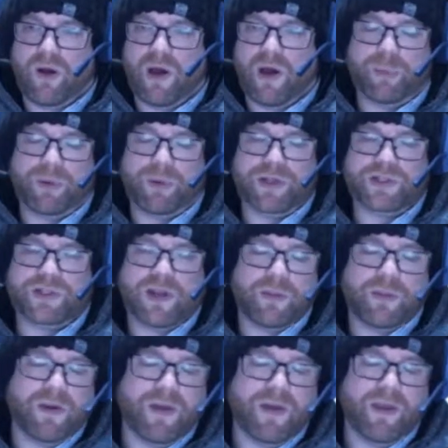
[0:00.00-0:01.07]
I
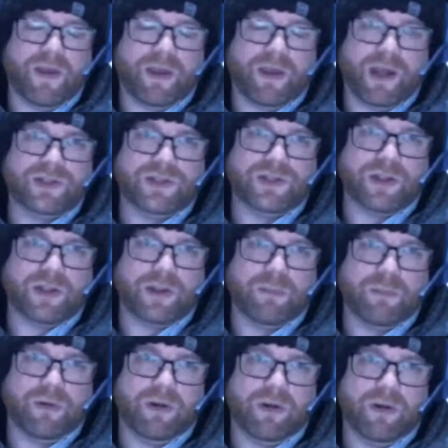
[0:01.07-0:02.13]
appreciate the way they engage the
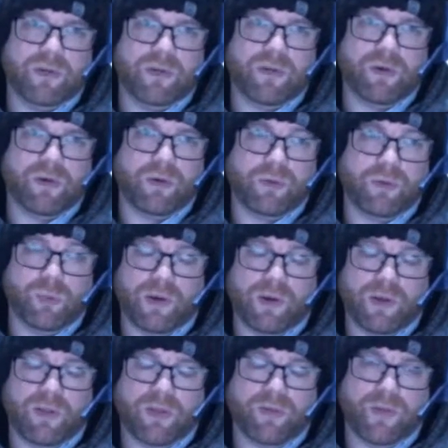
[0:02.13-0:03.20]
community through
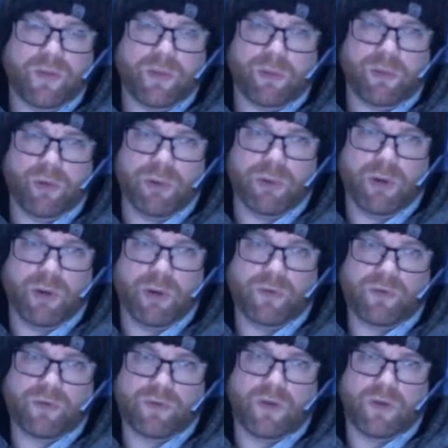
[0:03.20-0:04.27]
Twitter, through their blue
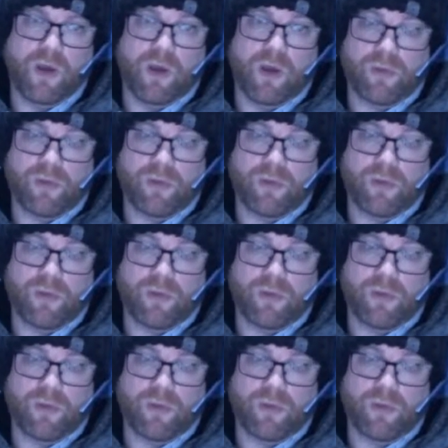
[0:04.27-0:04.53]
posts,